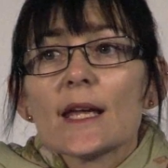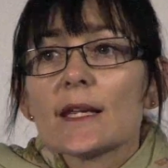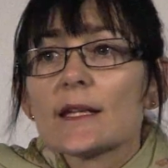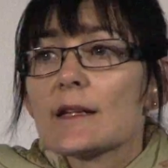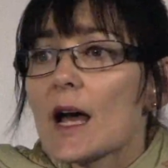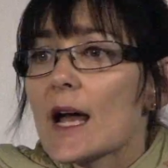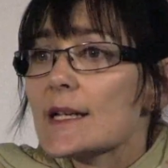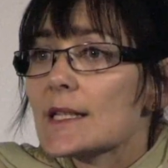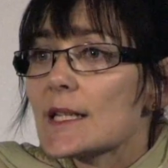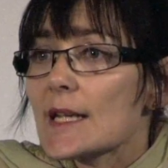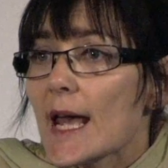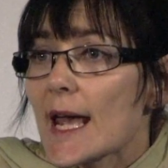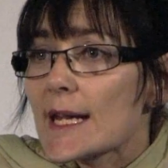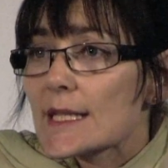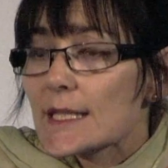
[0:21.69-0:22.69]
In
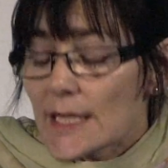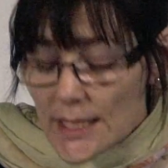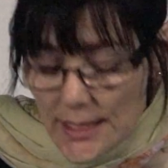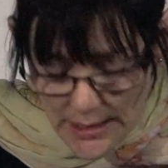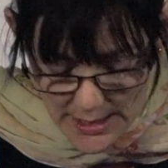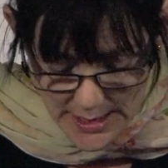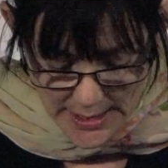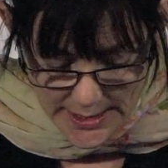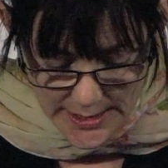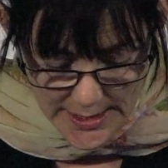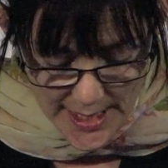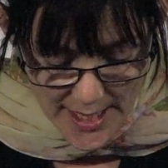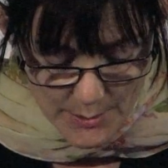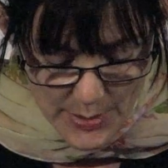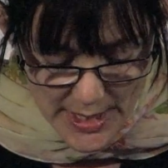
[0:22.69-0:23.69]
1980, he
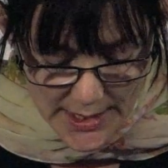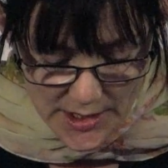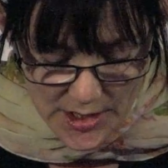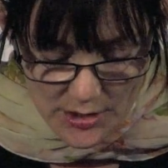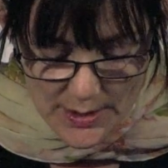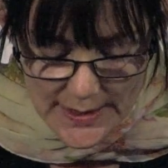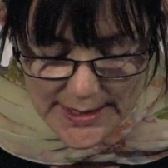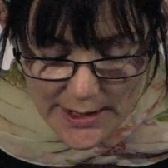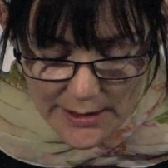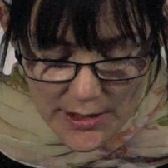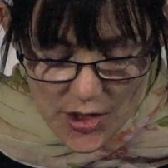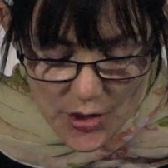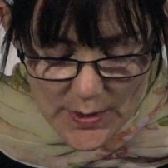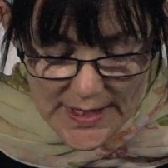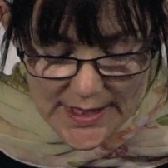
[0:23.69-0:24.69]
came back to New
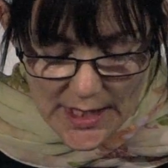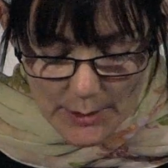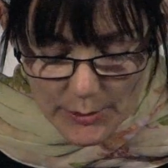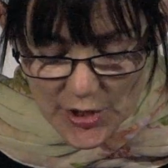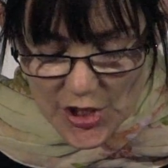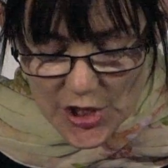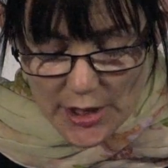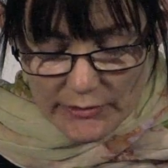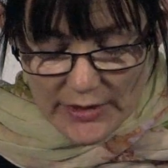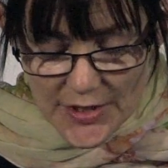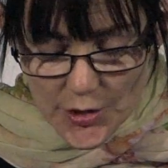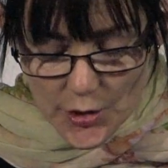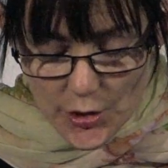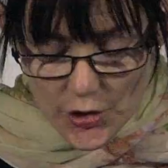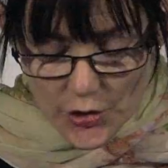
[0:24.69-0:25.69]
Zealand to establish a
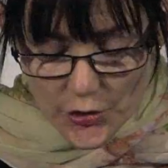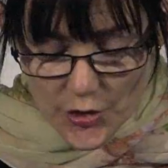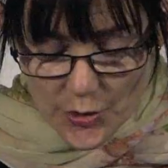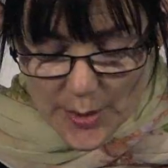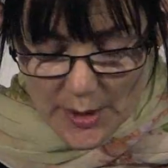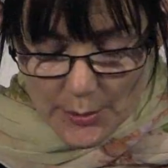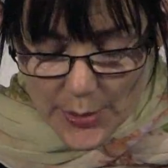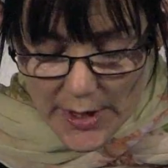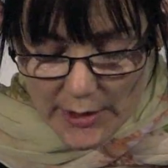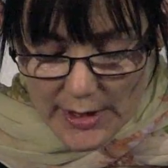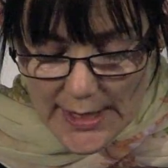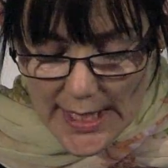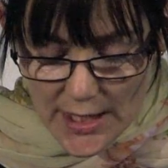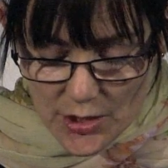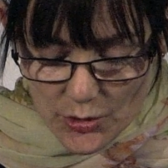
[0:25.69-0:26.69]
research group in
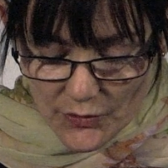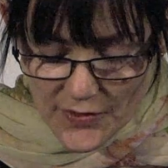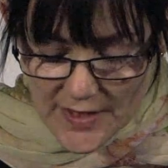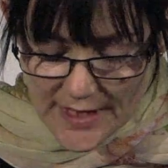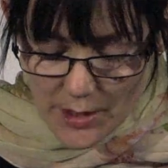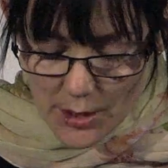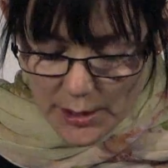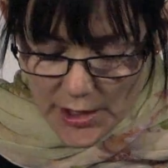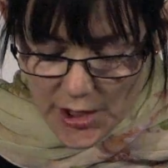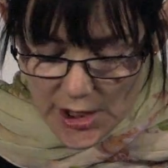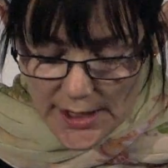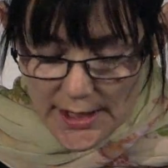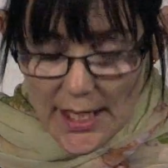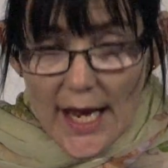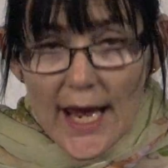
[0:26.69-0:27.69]
perinatal
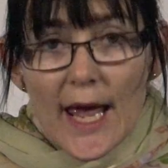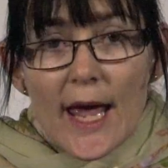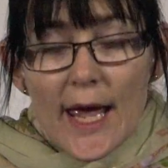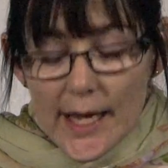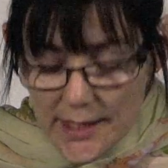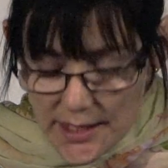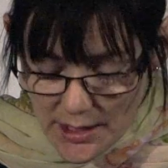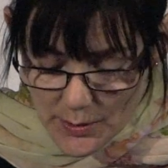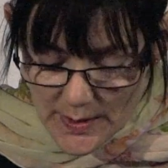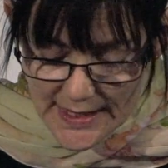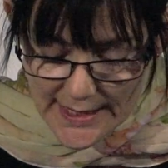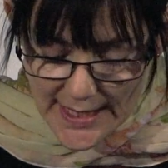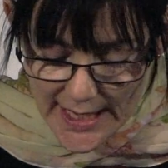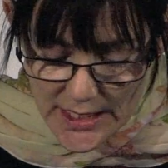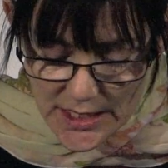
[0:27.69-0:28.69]
physiology, and he
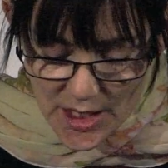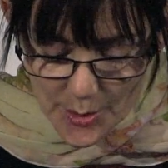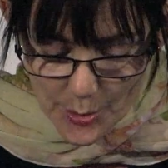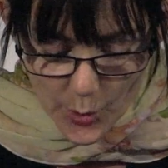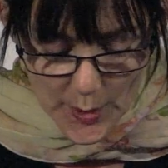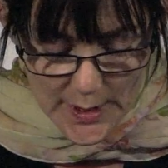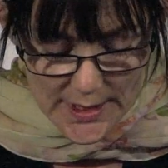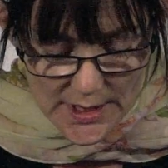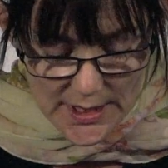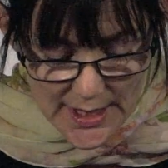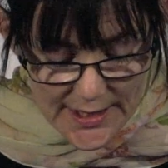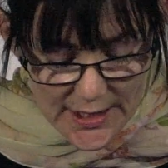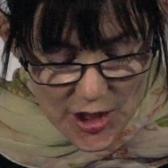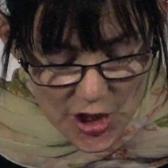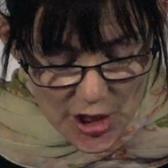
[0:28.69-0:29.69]
was later appointed
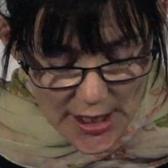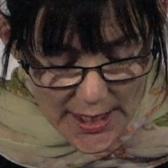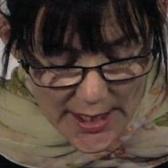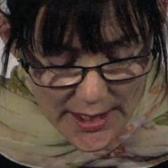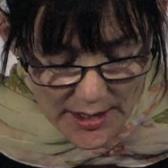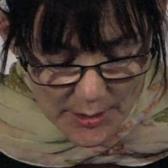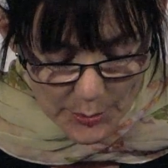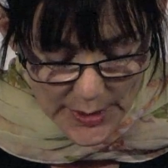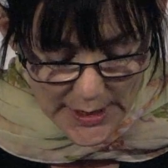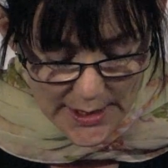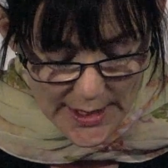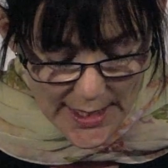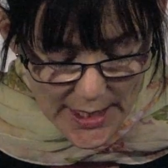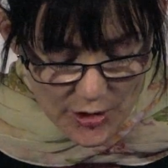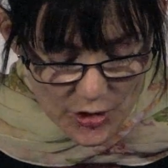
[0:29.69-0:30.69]
as Chair in
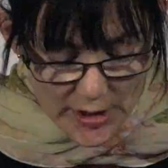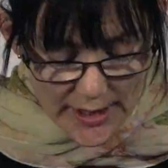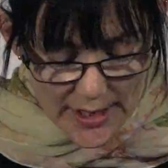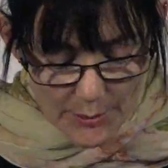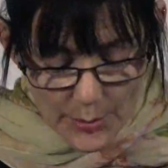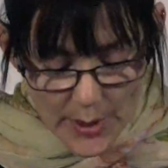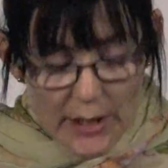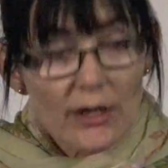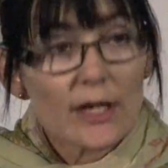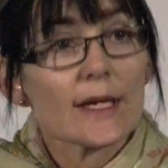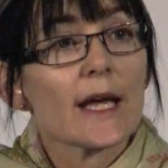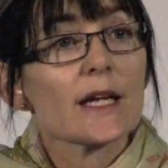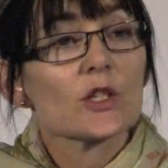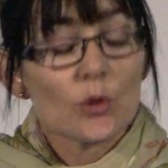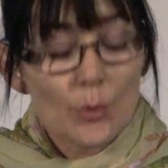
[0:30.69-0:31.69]
Paediatric and
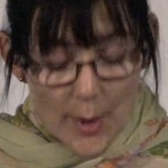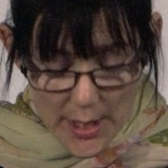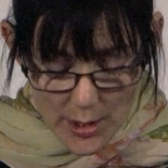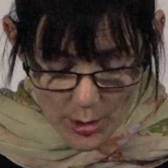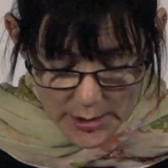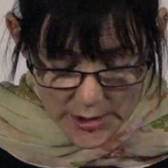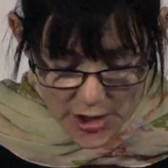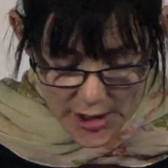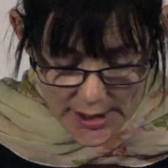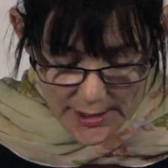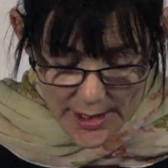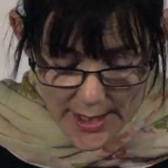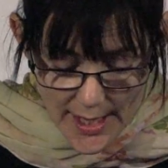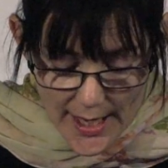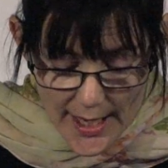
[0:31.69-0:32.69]
Perinatal
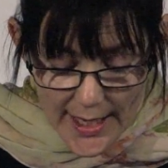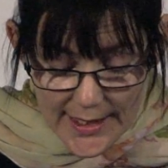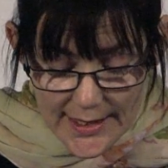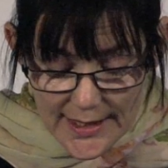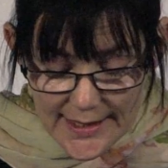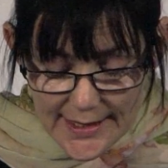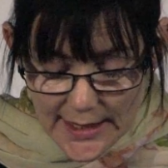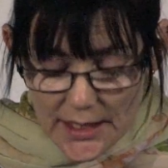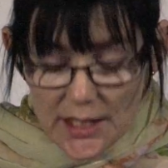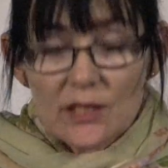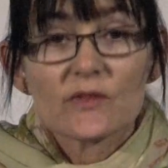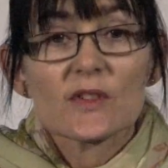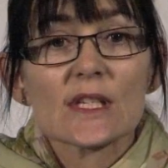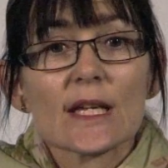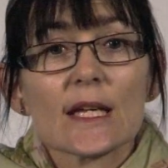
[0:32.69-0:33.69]
Biology and
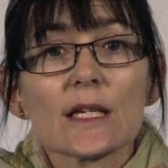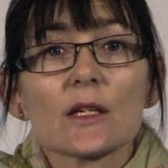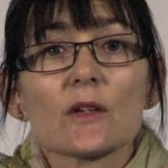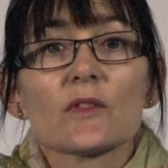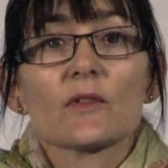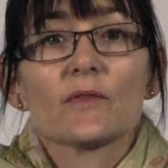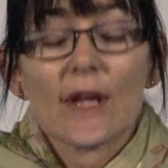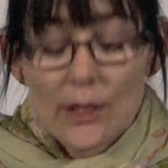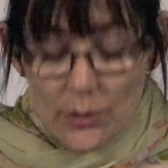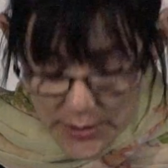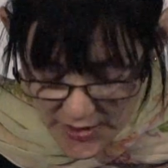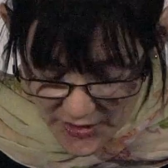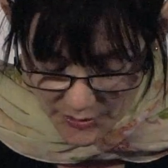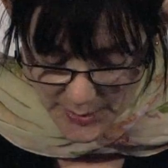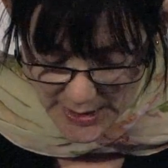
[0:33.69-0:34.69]
Executive Dean of the
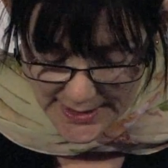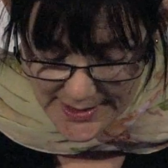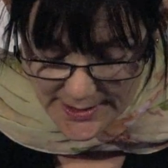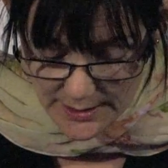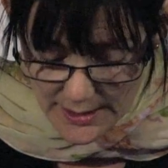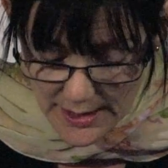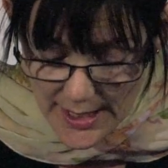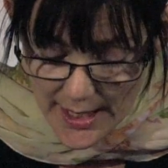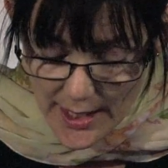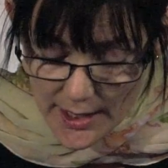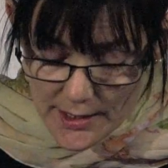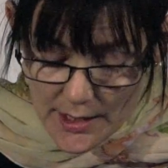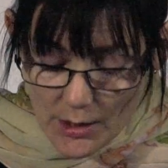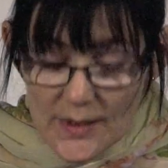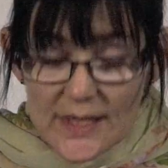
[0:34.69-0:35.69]
Faculty of Medicine
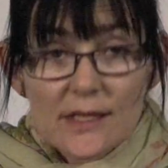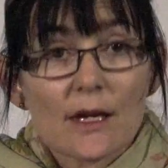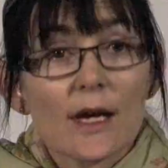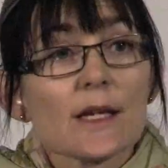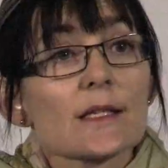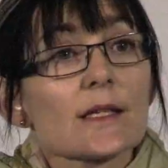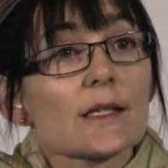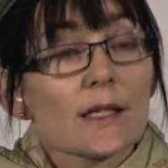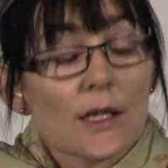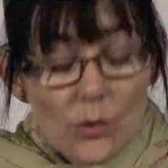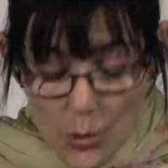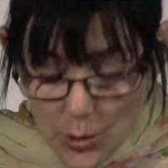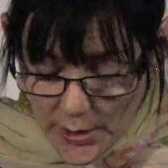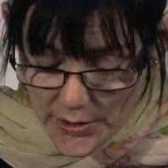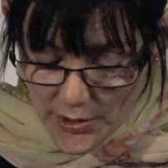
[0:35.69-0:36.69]
and Health Sciences at
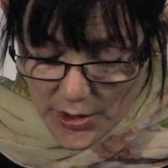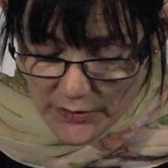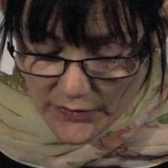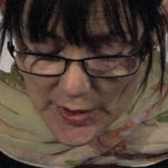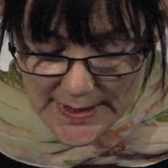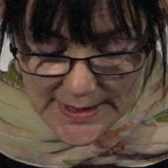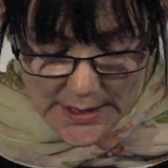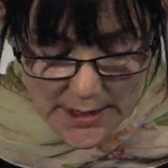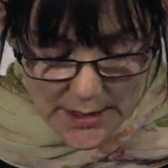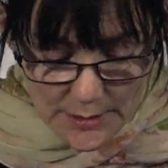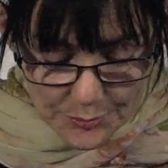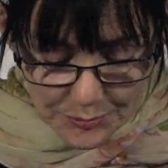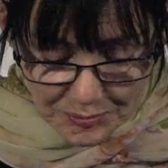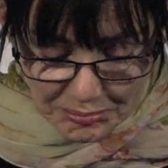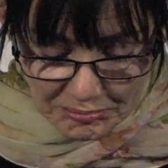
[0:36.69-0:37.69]
Auckland University.